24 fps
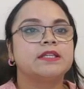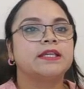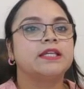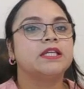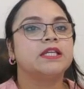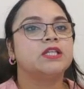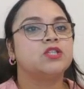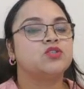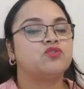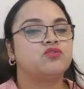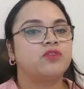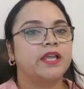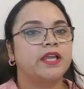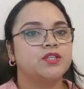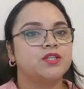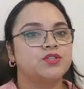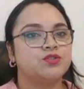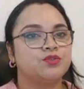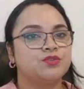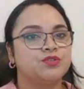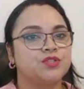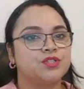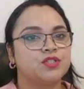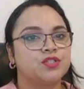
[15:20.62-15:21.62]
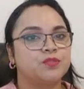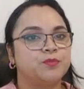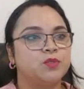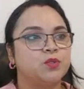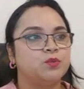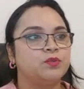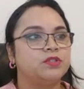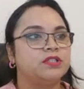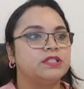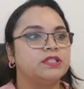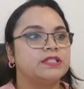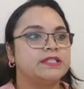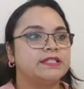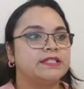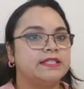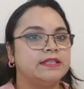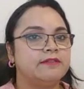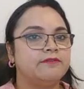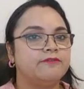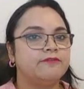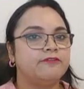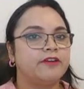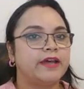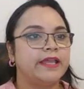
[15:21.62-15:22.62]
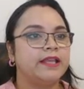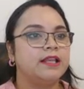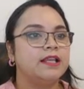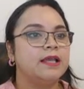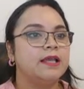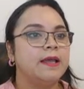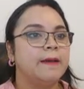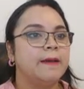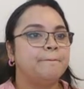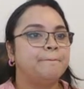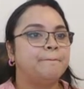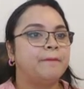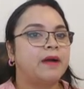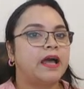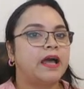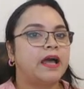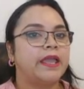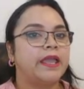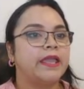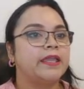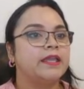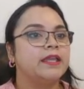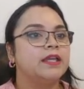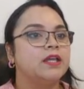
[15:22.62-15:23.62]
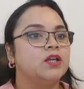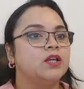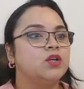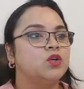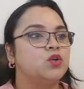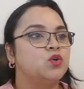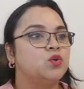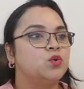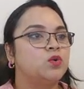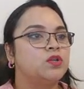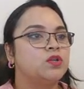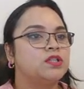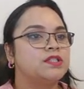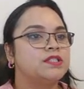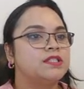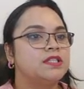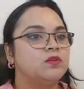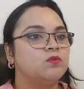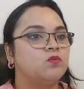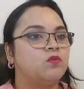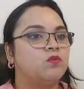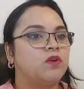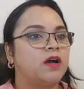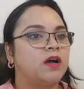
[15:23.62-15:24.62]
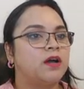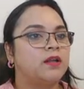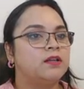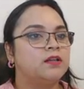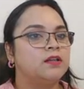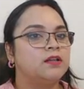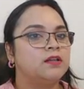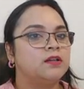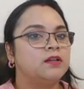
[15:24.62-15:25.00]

He tries to dispute the c file by rook c1,